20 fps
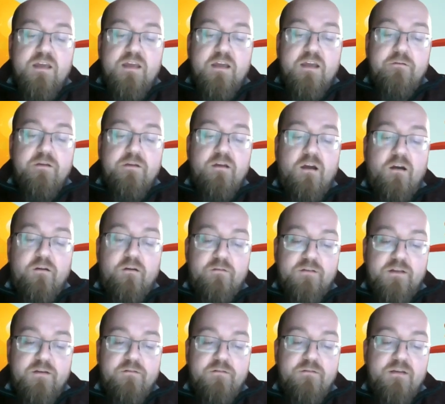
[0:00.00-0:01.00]
Harry
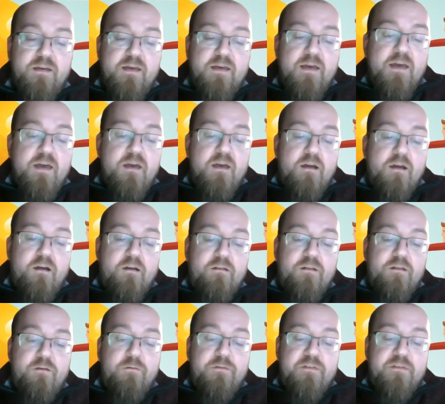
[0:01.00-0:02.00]
Harlow.
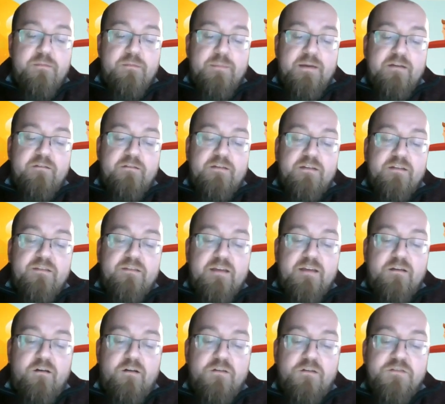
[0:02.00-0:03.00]
Harlow is an American
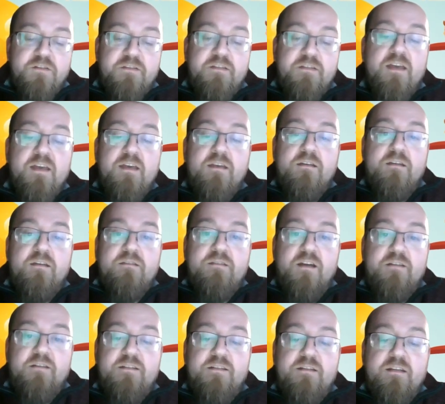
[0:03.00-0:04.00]
psychologist,
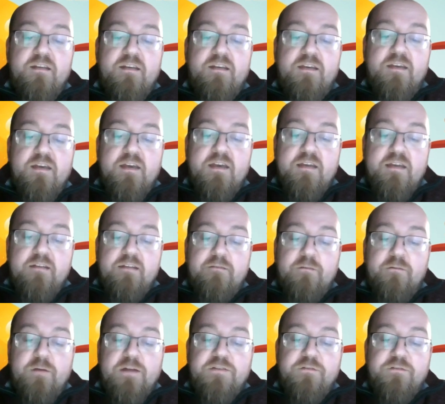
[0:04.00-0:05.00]
conducted
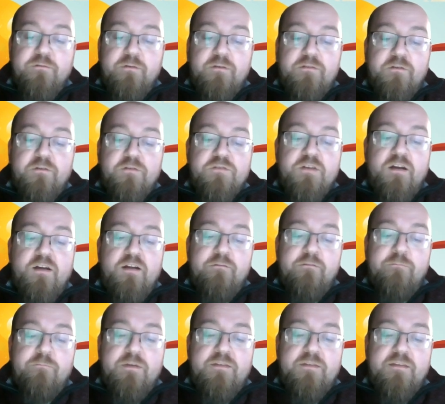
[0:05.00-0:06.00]
influential research on
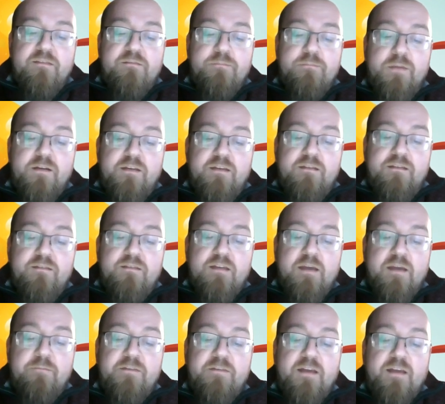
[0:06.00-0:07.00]
rhesus monkeys,
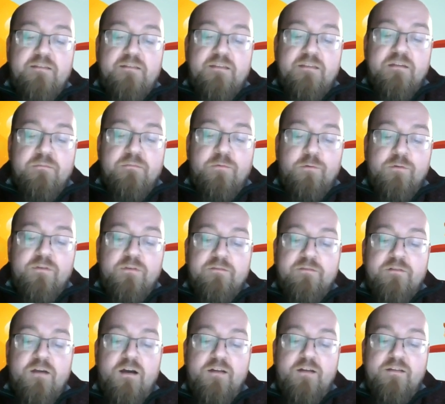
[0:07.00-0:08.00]
emphasizing the importance
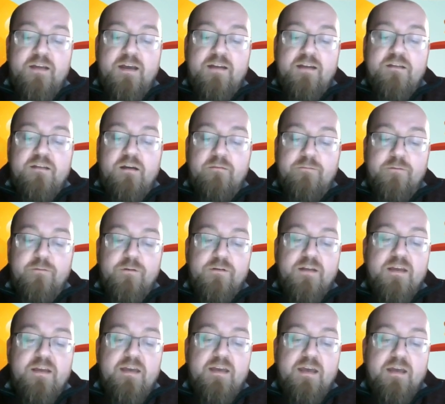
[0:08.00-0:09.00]
of contact,
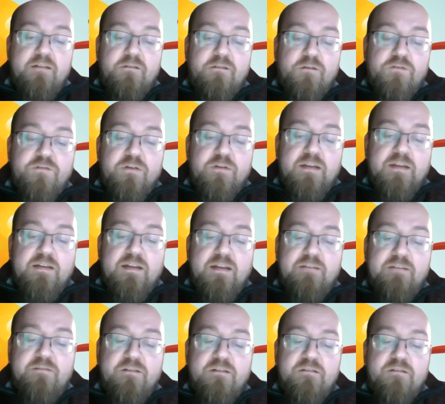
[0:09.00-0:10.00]
comfort, and nurturing in
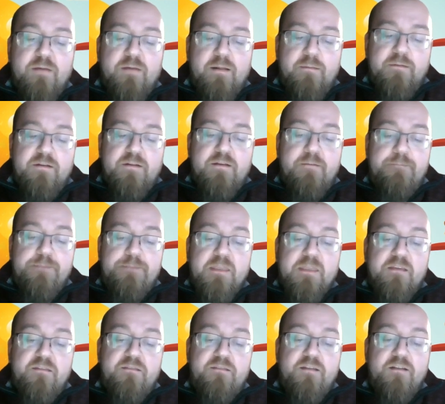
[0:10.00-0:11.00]
infant development.
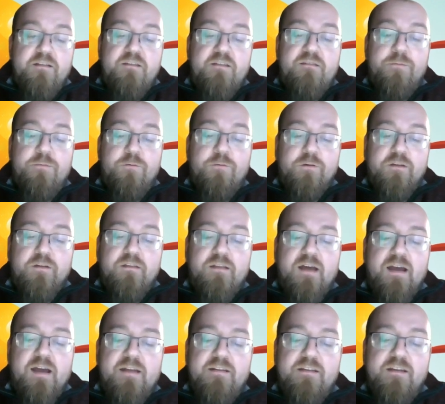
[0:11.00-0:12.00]
His studies supported the
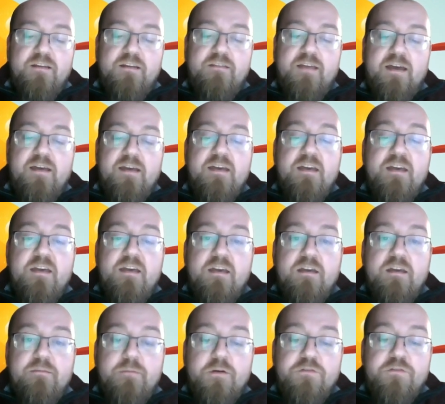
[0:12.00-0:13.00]
idea that
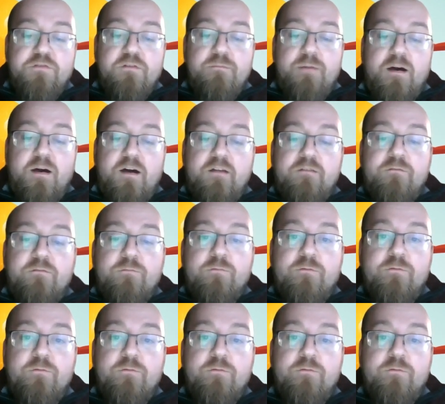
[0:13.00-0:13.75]
emotional bonds are